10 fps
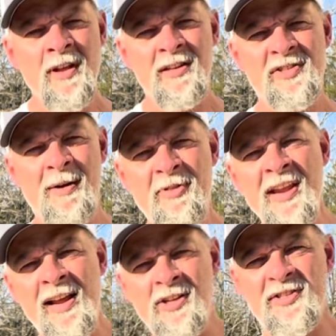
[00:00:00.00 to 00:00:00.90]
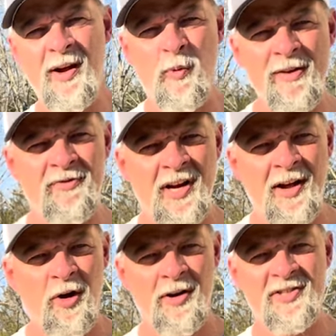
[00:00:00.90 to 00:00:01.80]
Something else that we've
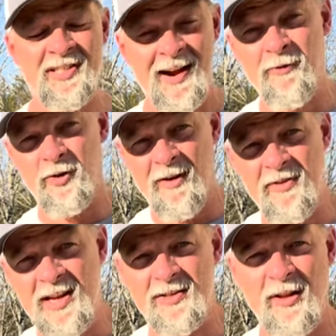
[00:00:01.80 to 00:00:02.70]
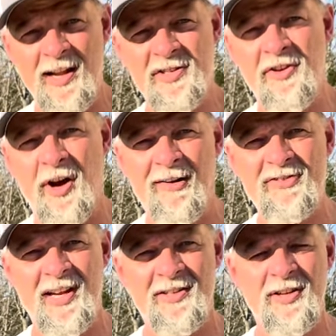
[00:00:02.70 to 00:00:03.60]
done on several of these Legend
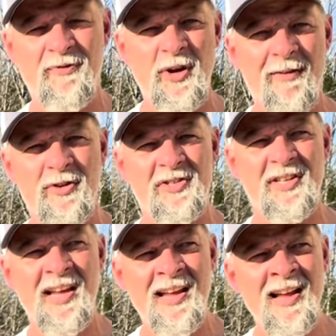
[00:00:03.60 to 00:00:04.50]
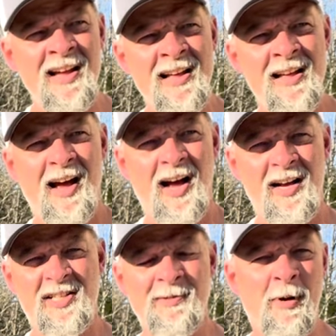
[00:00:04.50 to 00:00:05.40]
offsets, if you ever see
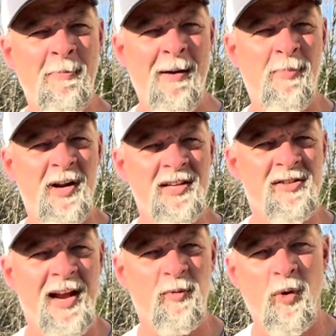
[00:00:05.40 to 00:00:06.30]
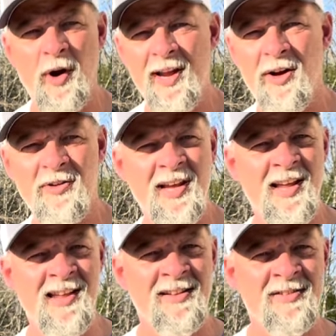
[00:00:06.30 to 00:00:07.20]
some of my buddies like Roy
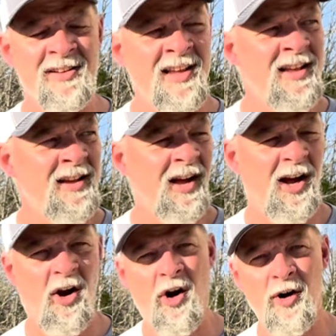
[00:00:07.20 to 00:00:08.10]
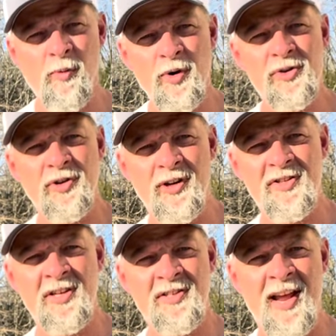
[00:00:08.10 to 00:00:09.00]
Elkins, our Rooster
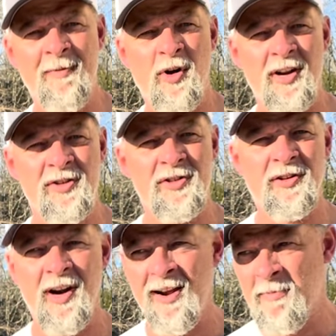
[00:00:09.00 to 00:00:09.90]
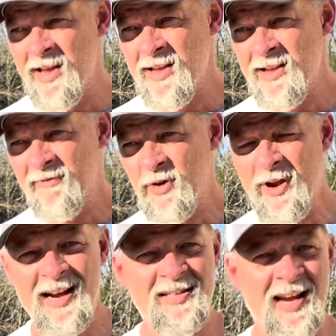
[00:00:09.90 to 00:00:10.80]
is his name on Instagram, a few guys